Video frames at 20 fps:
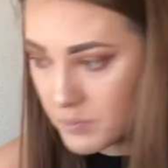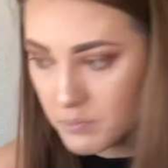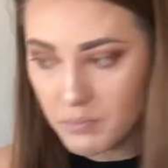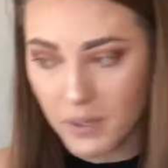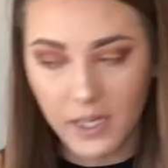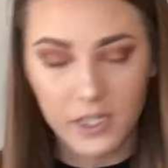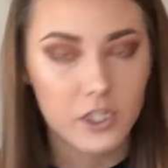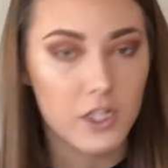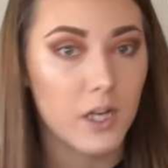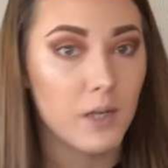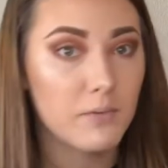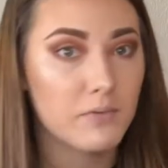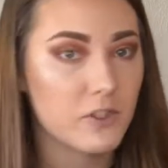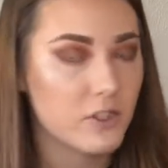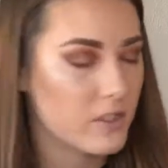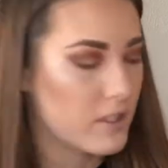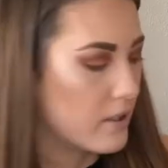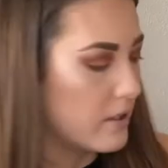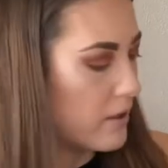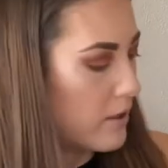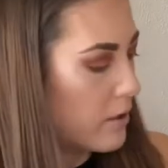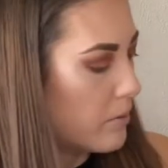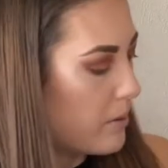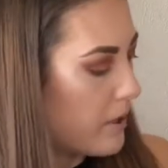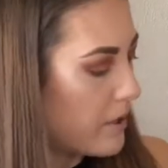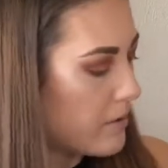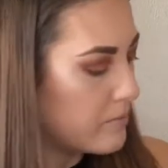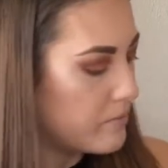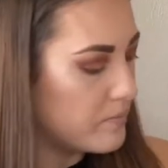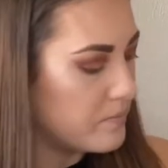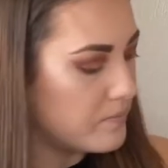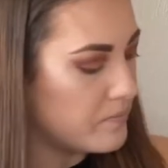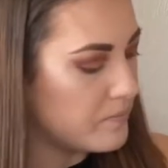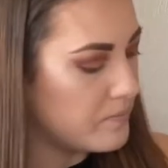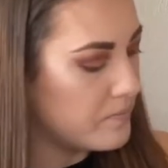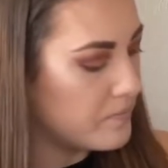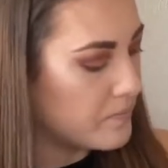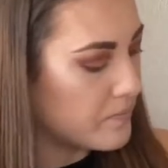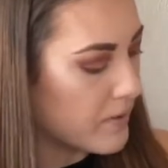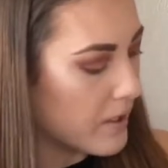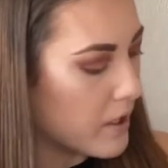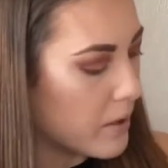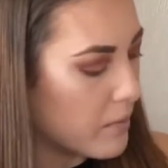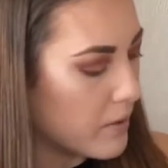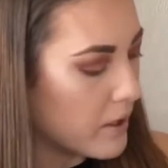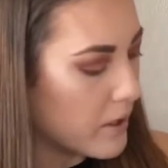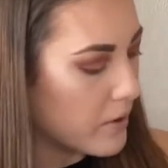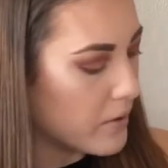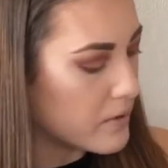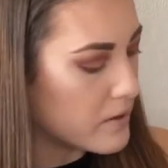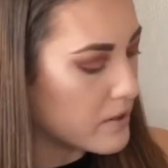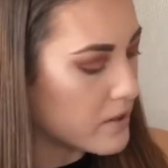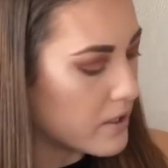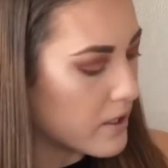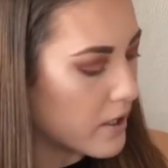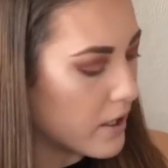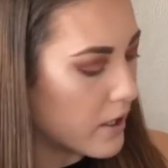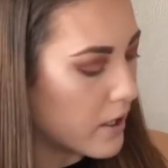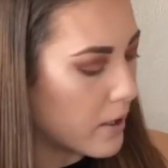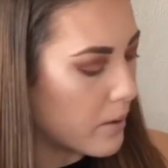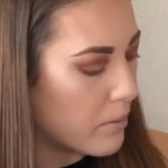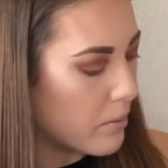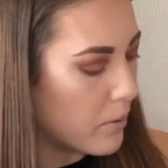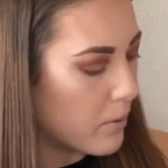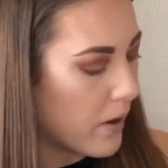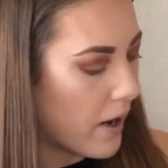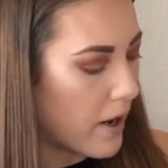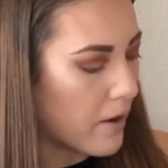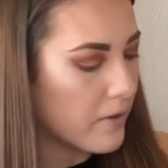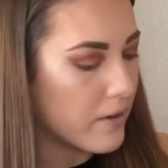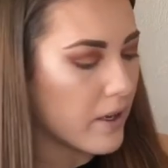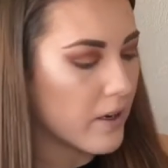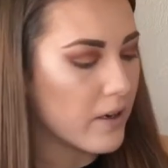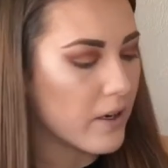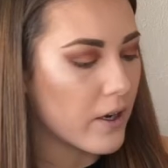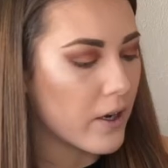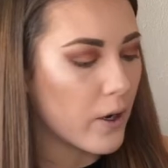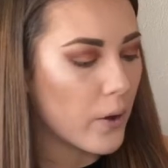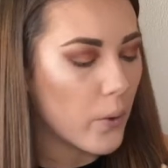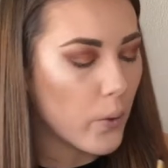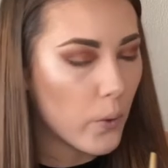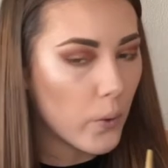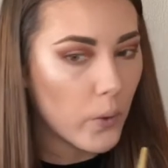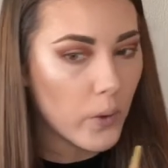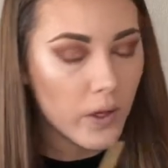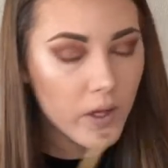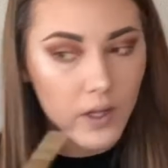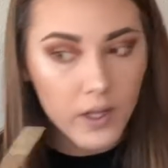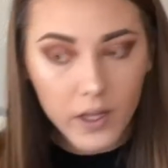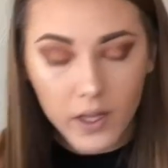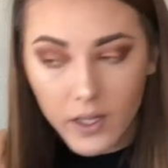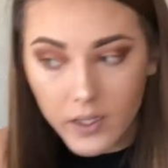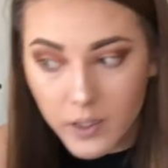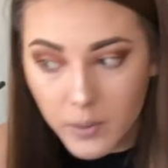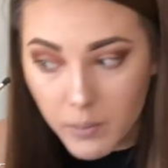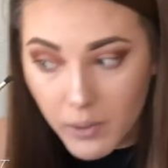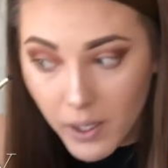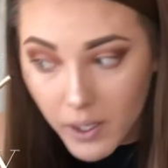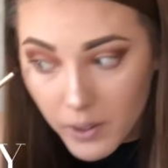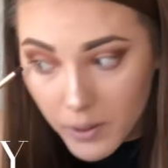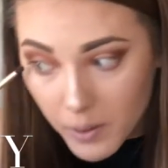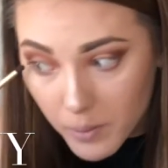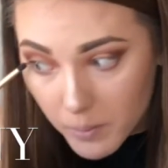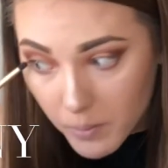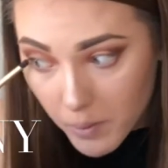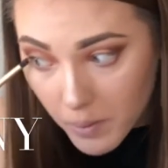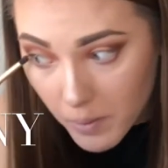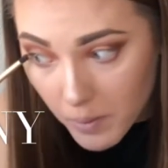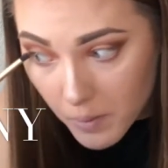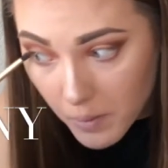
match up just a little bit. And I'm going to use the brown down here at the bottom.